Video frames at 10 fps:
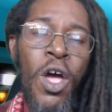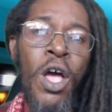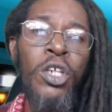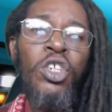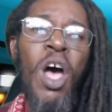
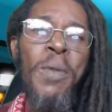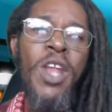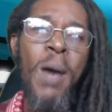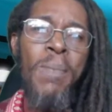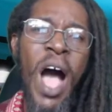Some in
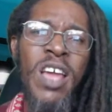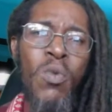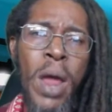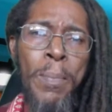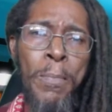a mind
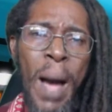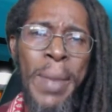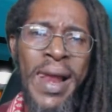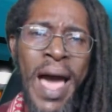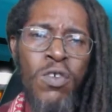when
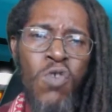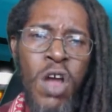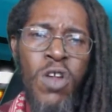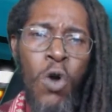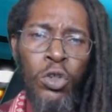Babylon run
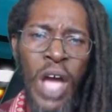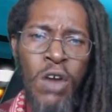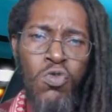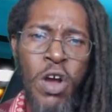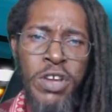out
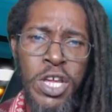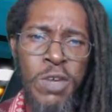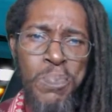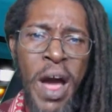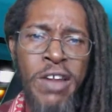and run in
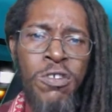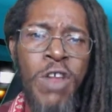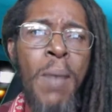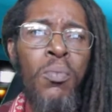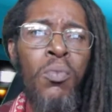upon them.